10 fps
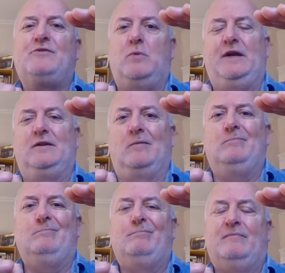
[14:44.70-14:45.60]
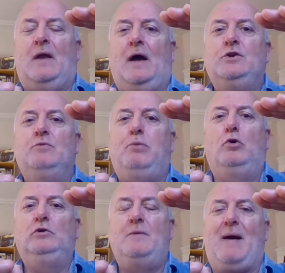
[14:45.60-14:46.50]
between them and you
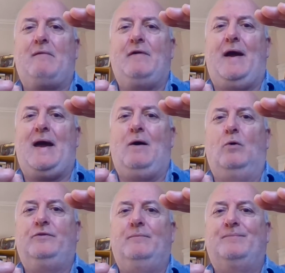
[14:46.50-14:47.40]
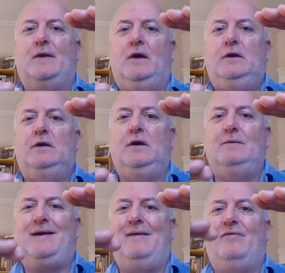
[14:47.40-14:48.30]
pull the barrier out, you
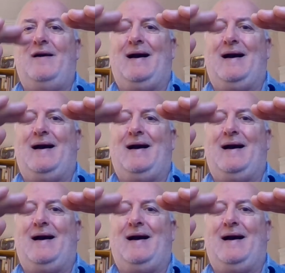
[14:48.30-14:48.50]
don't get